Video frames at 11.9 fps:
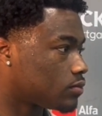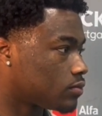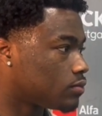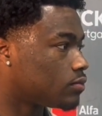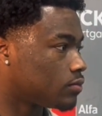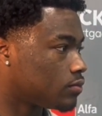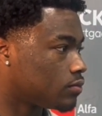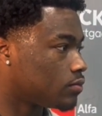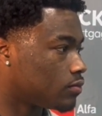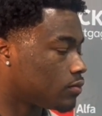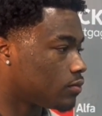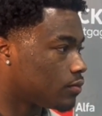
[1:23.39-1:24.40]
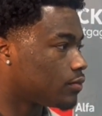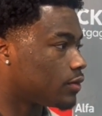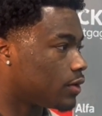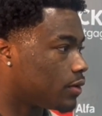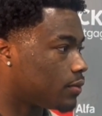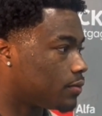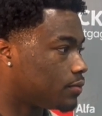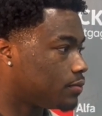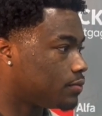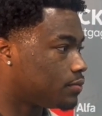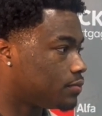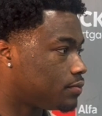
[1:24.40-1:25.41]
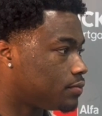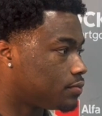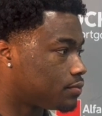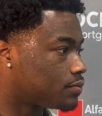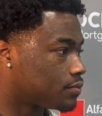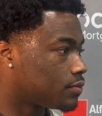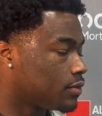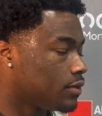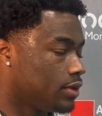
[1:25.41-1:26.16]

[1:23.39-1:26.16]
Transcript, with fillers: You talk to Terry and they talk about you and the way you've come on.